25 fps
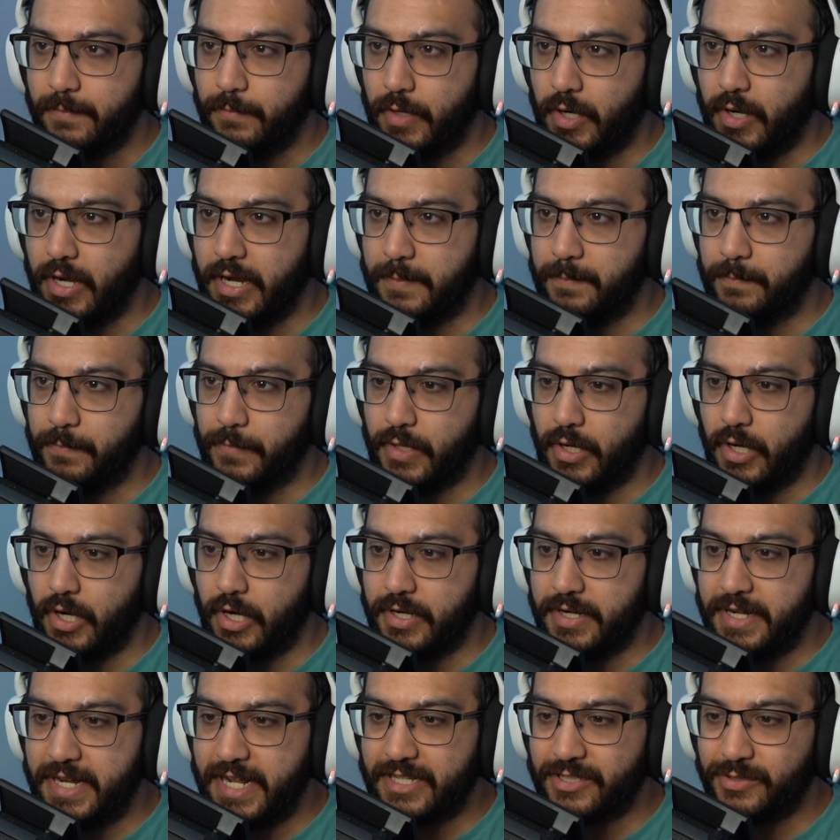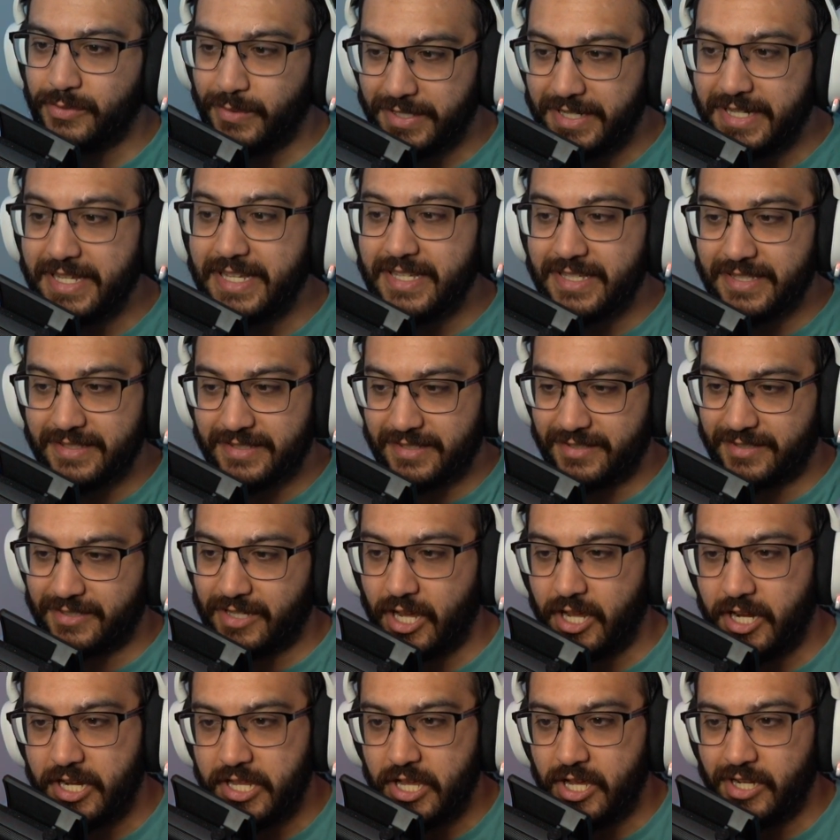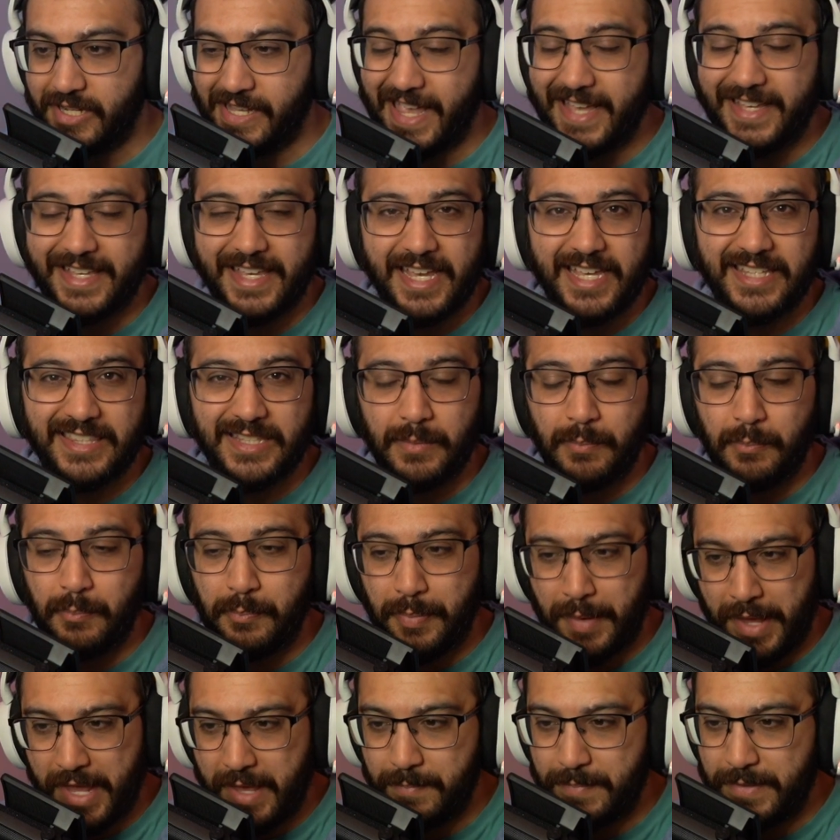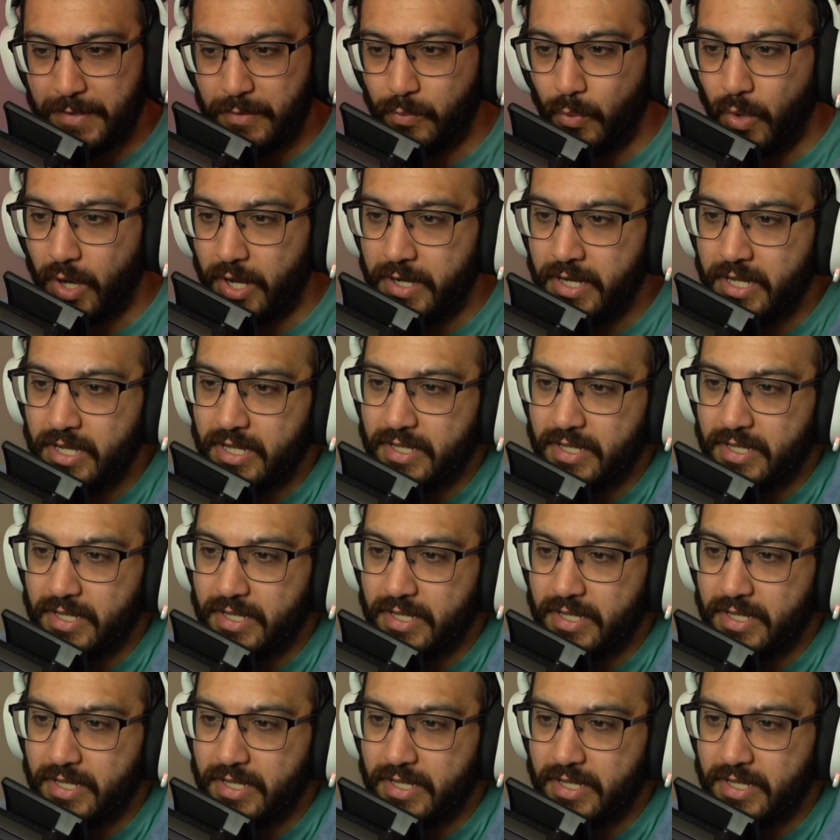All right. Our next one is Scotty Young, aka the baby one.